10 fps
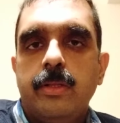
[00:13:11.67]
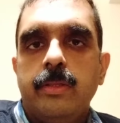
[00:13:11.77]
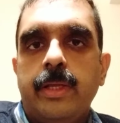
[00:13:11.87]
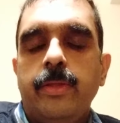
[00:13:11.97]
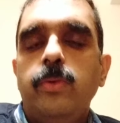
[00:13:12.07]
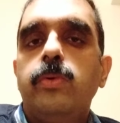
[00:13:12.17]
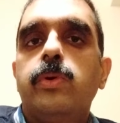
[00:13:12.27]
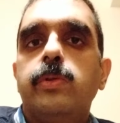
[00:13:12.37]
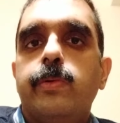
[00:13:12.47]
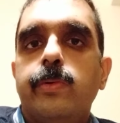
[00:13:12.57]
that you
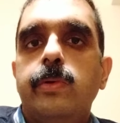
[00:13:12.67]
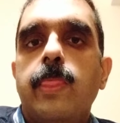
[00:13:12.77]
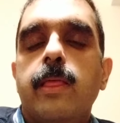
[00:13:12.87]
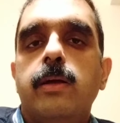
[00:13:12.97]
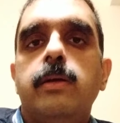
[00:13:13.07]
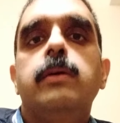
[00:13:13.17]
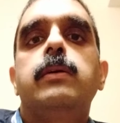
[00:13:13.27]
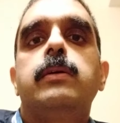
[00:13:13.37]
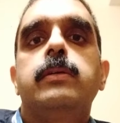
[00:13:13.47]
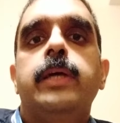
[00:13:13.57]
go through
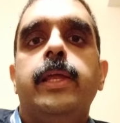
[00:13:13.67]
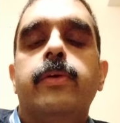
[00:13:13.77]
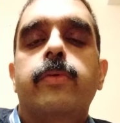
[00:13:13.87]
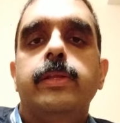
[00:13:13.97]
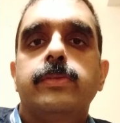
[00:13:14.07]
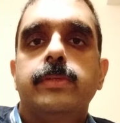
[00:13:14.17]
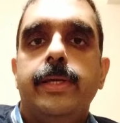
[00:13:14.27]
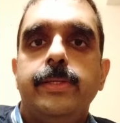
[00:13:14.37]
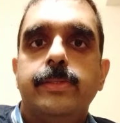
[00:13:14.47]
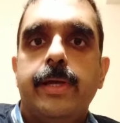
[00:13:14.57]
the Endocrine
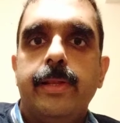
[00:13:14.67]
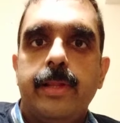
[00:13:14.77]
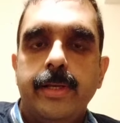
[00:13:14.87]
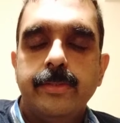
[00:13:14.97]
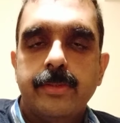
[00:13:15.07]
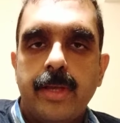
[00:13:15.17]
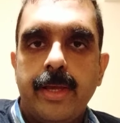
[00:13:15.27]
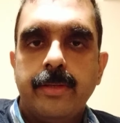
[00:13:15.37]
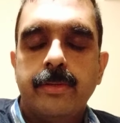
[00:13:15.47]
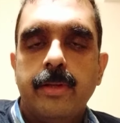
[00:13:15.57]
Society's guidelines,
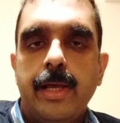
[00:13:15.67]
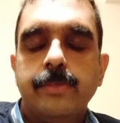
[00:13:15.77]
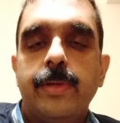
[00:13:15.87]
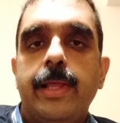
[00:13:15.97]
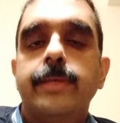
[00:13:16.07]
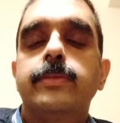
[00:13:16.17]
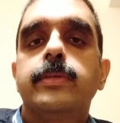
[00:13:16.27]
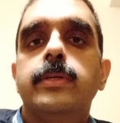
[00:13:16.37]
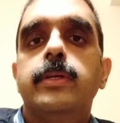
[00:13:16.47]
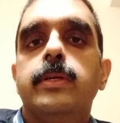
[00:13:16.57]
and as well as
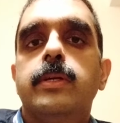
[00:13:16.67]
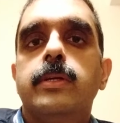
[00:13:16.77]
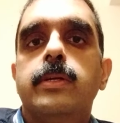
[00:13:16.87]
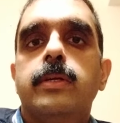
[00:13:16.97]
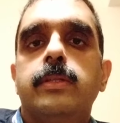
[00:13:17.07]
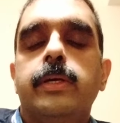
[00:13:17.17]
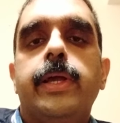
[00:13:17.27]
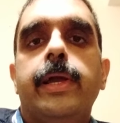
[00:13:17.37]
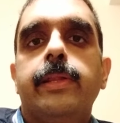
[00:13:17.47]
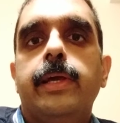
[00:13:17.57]
the
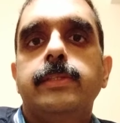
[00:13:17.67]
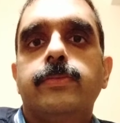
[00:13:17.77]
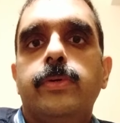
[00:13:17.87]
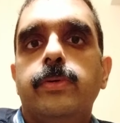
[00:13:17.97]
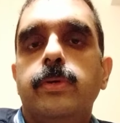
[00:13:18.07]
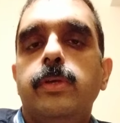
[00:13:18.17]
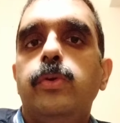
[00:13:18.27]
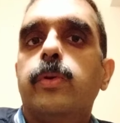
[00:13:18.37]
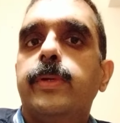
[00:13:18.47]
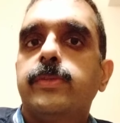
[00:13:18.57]
guidelines for
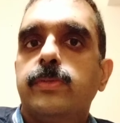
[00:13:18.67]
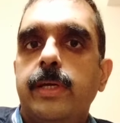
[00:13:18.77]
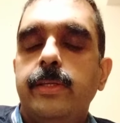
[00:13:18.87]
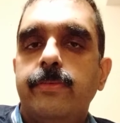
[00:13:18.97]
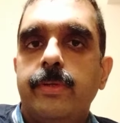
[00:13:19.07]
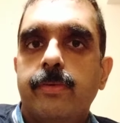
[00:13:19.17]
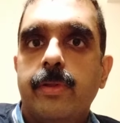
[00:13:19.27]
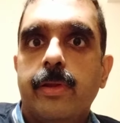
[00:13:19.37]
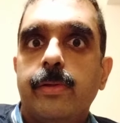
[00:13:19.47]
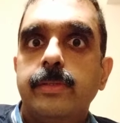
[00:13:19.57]
European Society of
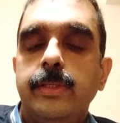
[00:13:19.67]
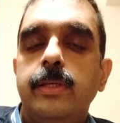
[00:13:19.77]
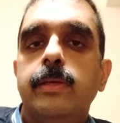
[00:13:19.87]
Endocrinology.